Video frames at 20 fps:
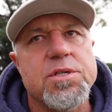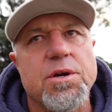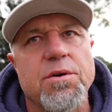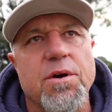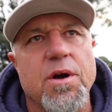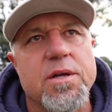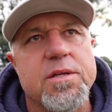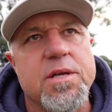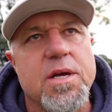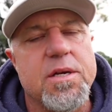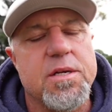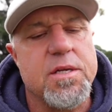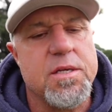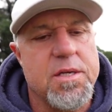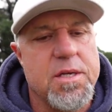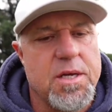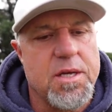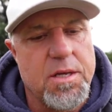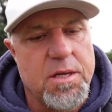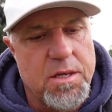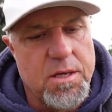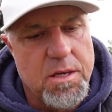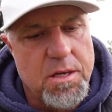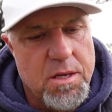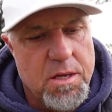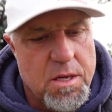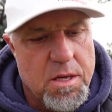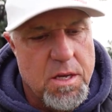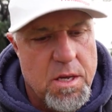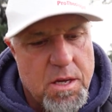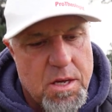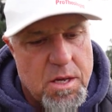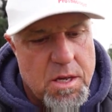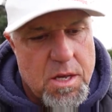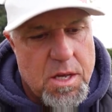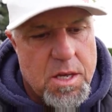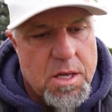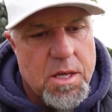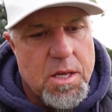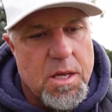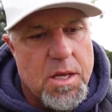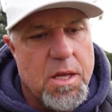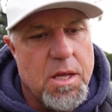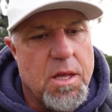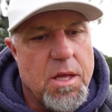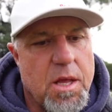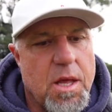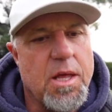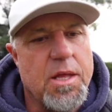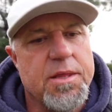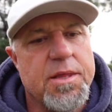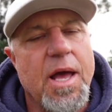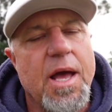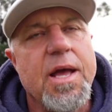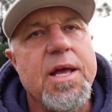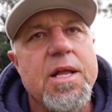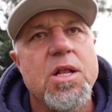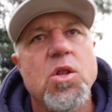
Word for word: their identity. And they